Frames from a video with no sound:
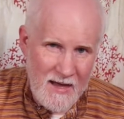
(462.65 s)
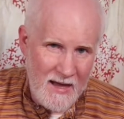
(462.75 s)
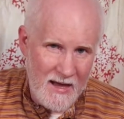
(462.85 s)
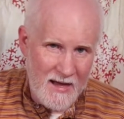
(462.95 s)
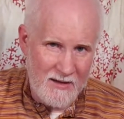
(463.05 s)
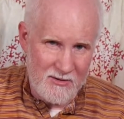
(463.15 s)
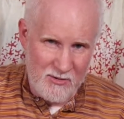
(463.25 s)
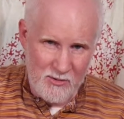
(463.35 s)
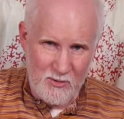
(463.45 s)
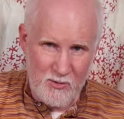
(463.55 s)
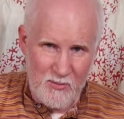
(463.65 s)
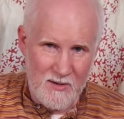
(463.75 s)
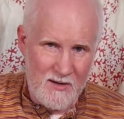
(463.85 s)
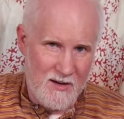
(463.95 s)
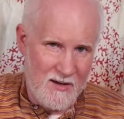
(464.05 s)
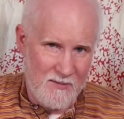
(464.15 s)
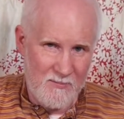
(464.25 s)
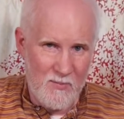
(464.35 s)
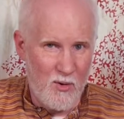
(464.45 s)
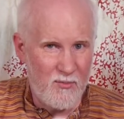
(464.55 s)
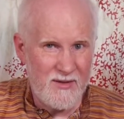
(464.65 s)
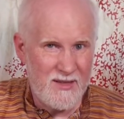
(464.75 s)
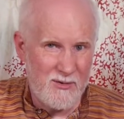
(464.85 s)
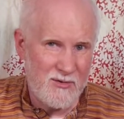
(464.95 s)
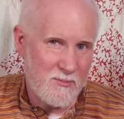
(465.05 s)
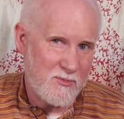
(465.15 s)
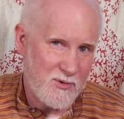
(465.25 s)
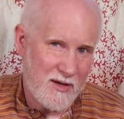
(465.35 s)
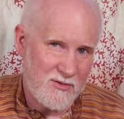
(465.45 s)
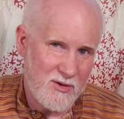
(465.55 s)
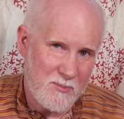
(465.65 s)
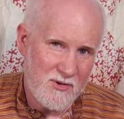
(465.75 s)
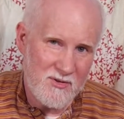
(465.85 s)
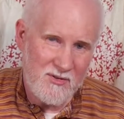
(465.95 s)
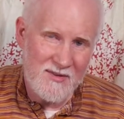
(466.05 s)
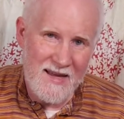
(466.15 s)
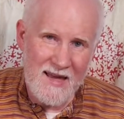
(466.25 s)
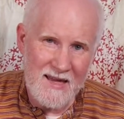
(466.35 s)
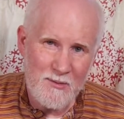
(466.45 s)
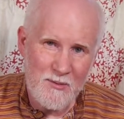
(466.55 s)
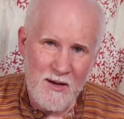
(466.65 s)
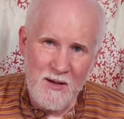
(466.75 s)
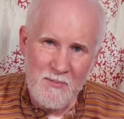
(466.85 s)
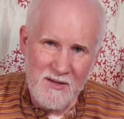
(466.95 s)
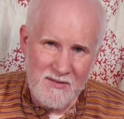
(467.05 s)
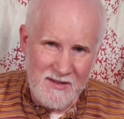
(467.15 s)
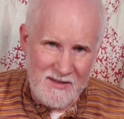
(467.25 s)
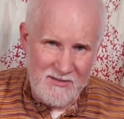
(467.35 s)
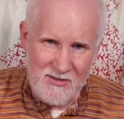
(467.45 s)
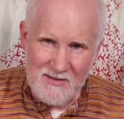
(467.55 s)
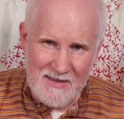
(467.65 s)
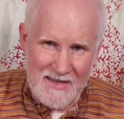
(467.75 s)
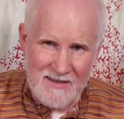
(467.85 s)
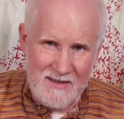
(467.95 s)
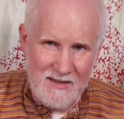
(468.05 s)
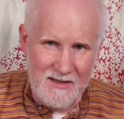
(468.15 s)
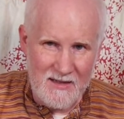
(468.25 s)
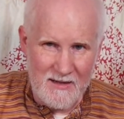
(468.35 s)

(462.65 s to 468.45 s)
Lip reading: and to hopefully do some transcriptions, and basically just let the